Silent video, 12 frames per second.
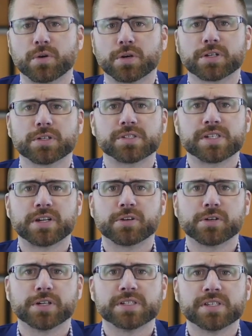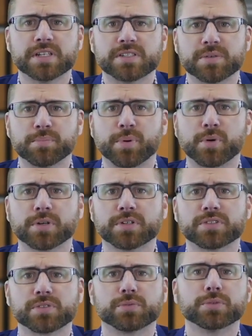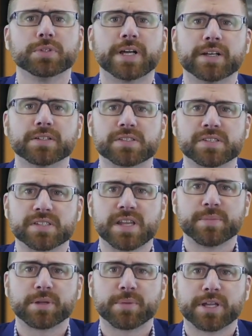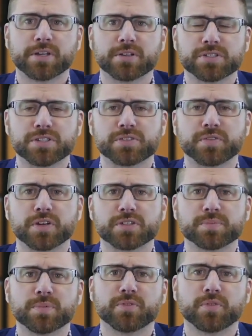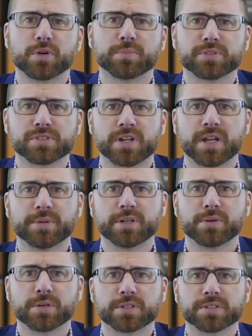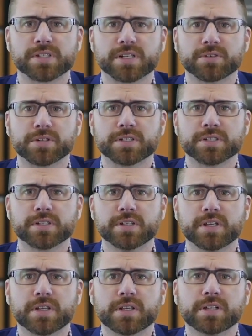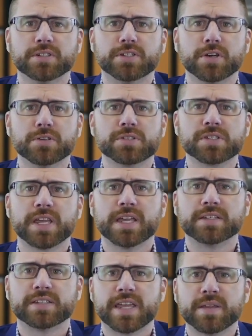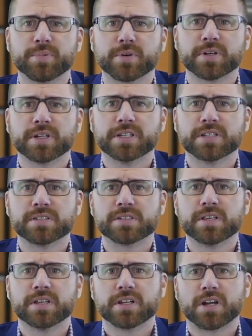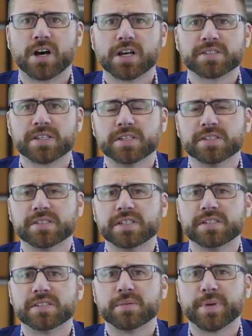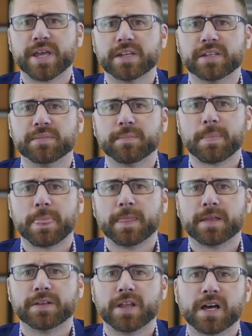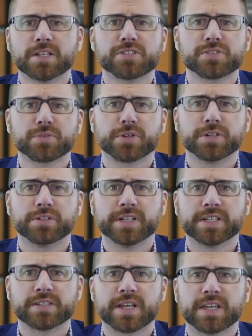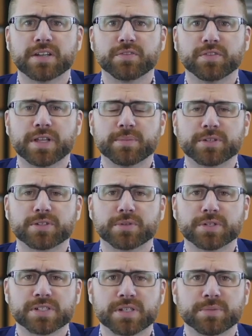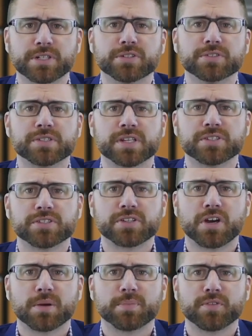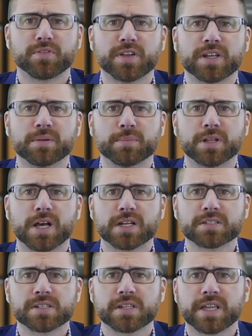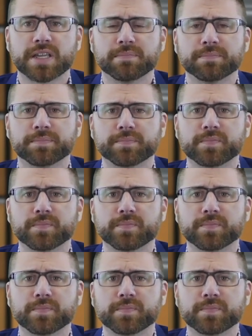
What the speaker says: Corticosteroids, it's important to rule out systemic mycosis first before prescribing corticosteroids. Dose and taper is cause and disease dependent. Non-steroidal anti-inflammatories can be used such as carprofen and meloxicam.